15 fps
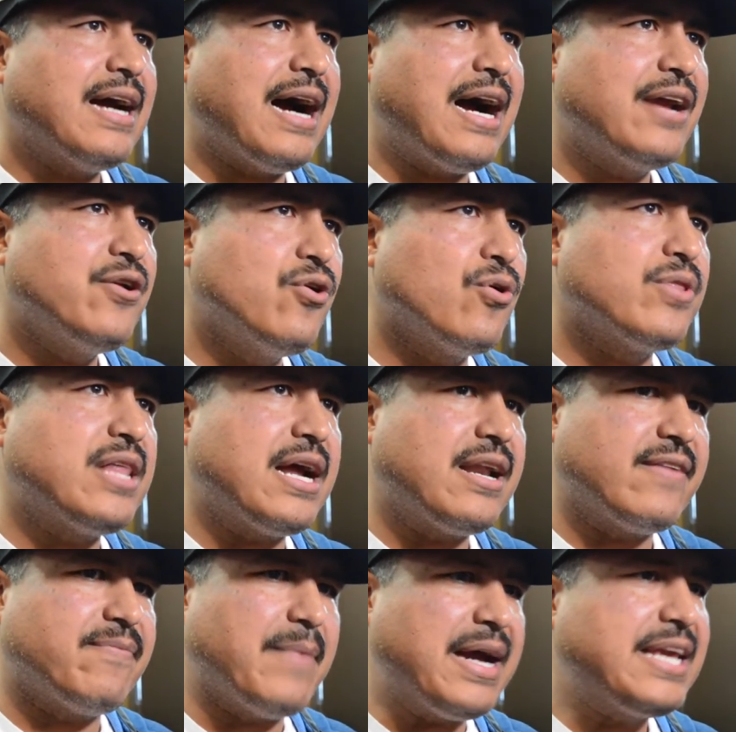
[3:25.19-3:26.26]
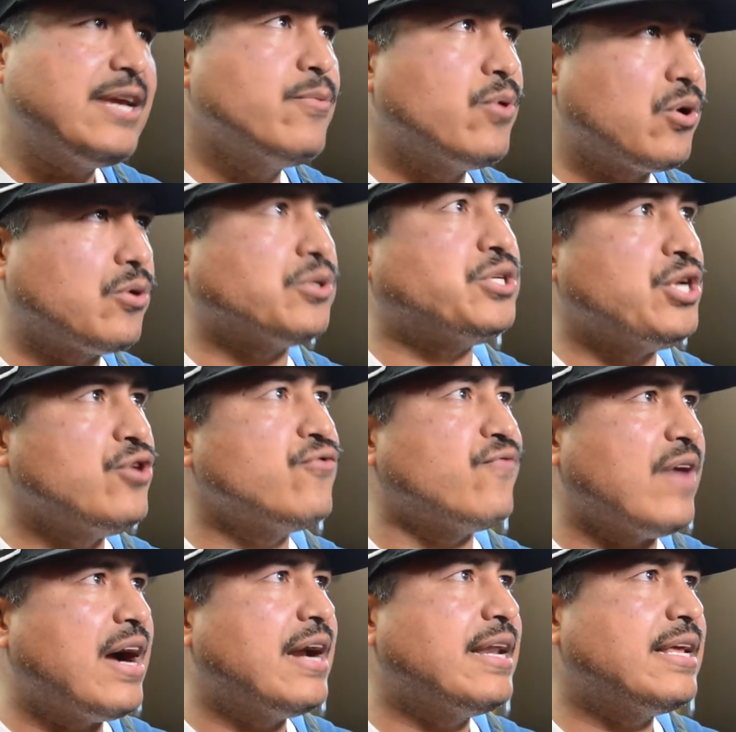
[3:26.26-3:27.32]
I know that if Mikey would continue
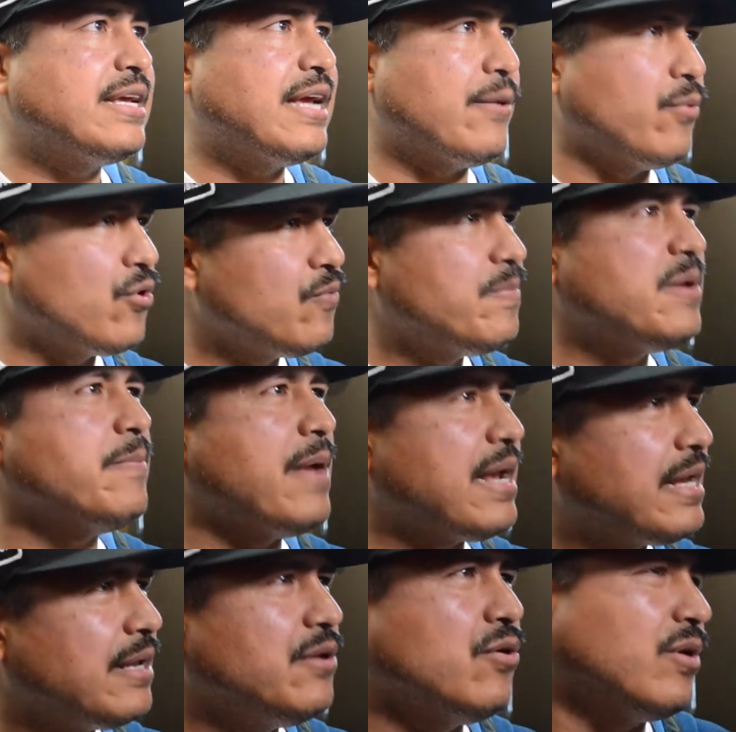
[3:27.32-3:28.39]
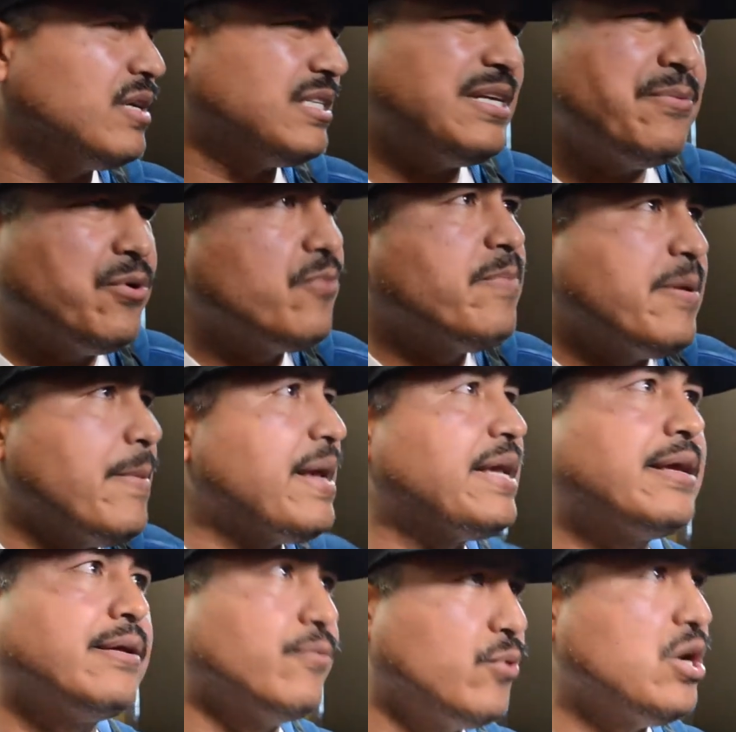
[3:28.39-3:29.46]
fighting and would have been making, you know, because he would have been
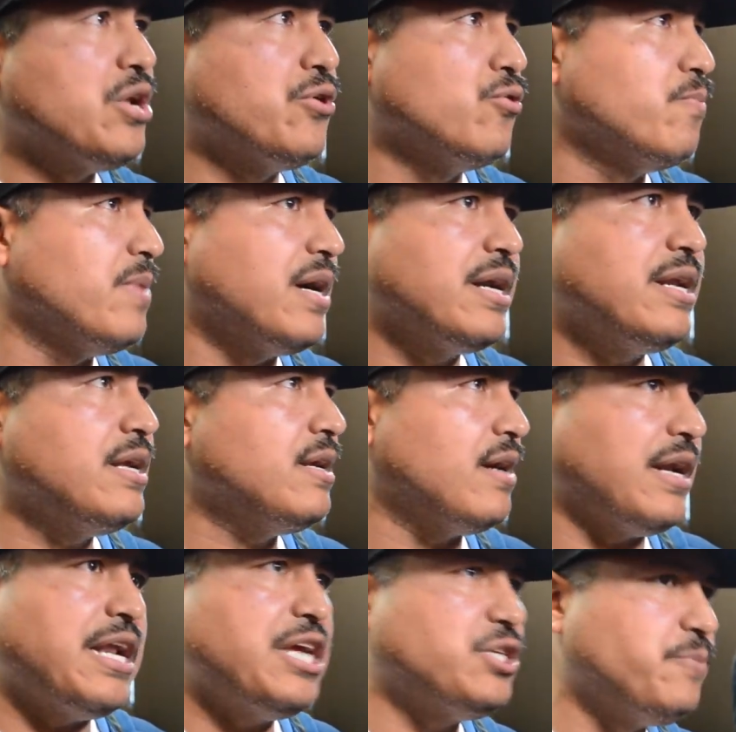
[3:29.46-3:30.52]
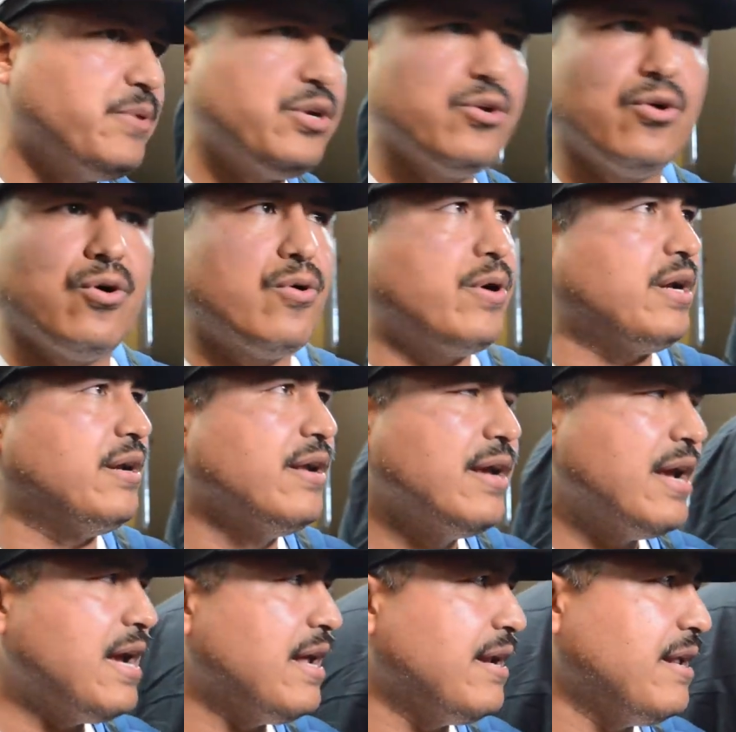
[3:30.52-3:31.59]
making really good money on HBO
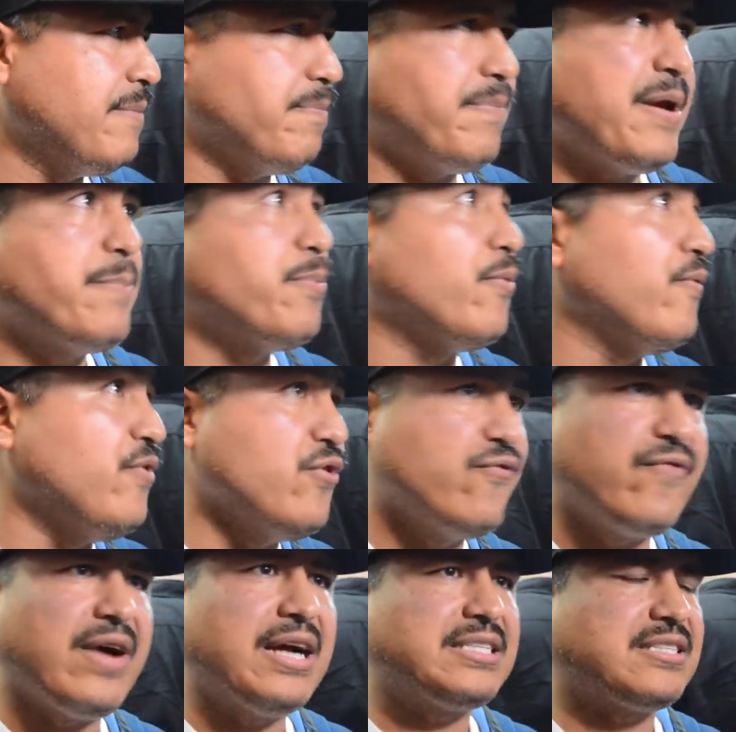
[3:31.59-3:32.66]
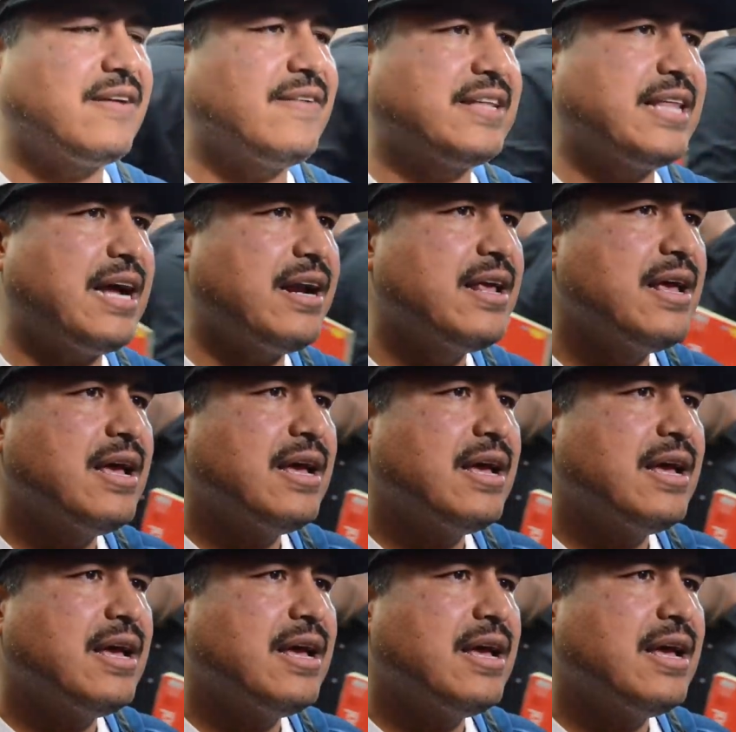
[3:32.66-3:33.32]
and pay-per-view fights, stuff like that,